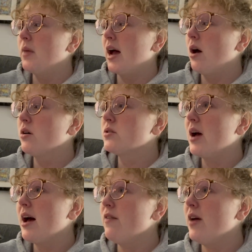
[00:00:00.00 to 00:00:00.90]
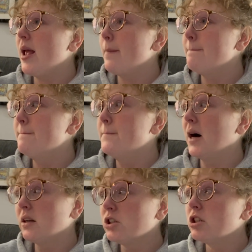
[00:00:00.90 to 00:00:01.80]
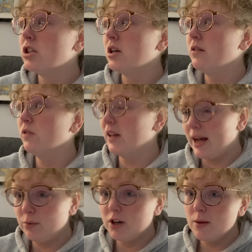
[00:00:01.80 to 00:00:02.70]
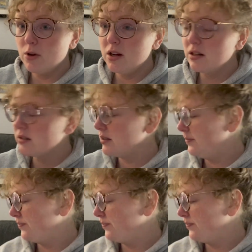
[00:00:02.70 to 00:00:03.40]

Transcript: I also have a bunch of library books.